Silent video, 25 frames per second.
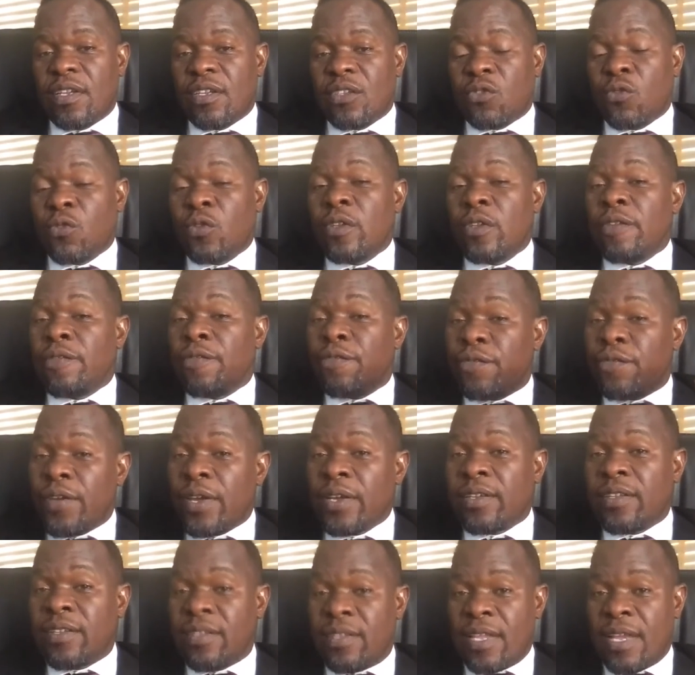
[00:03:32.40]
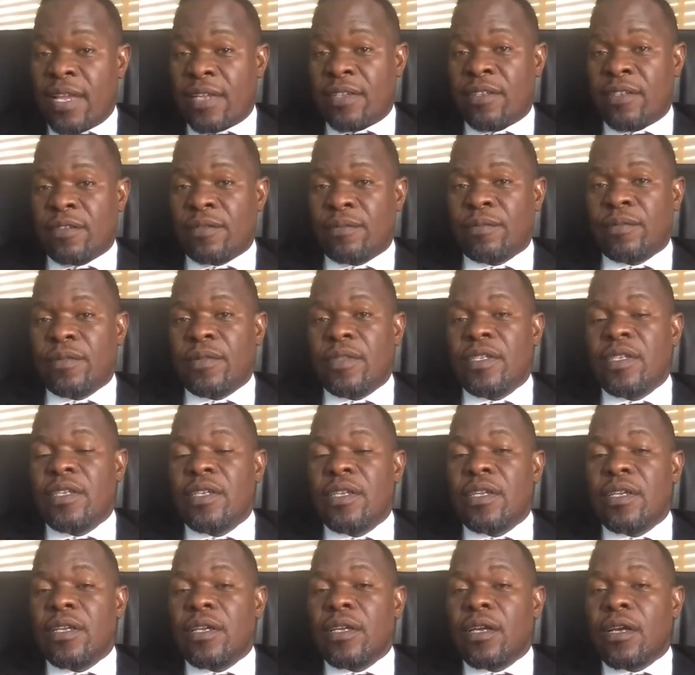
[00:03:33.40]
to the effect that
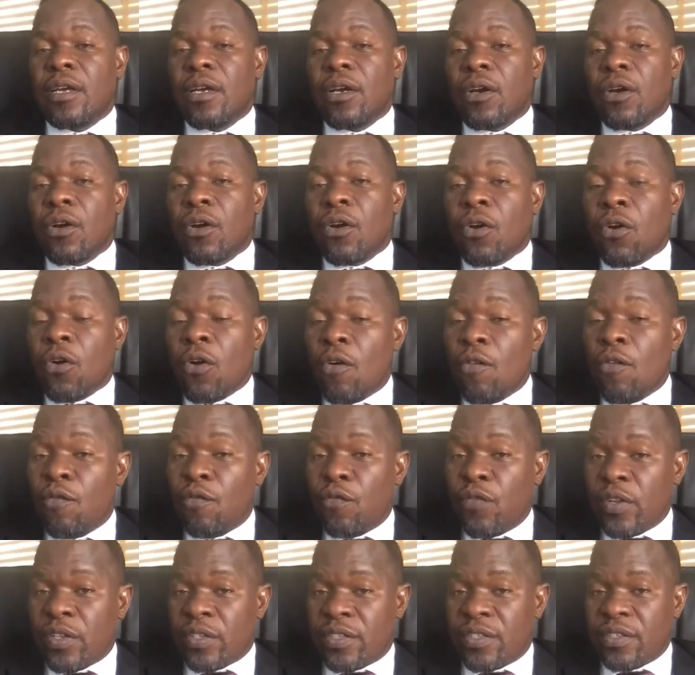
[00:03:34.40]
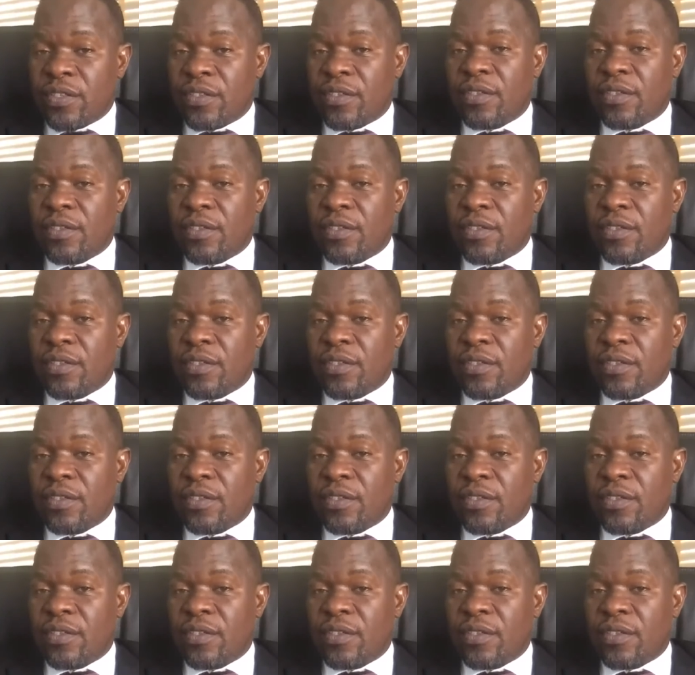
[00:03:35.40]
conflict